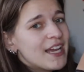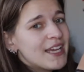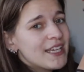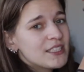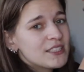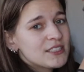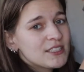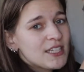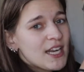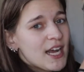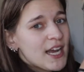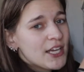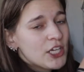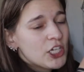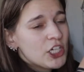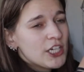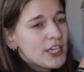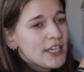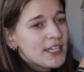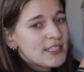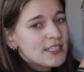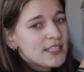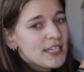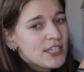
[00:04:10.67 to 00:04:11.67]
It's not
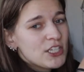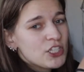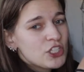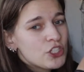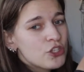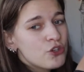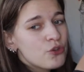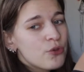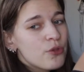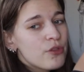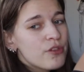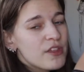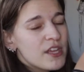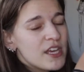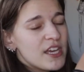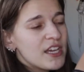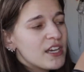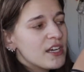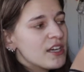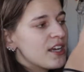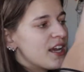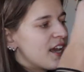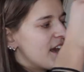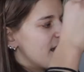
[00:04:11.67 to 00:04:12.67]
good. It's like too
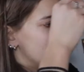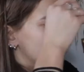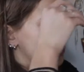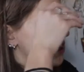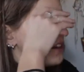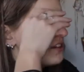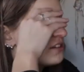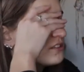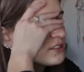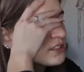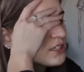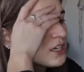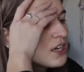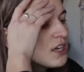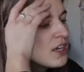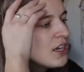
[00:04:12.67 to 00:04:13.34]
thin and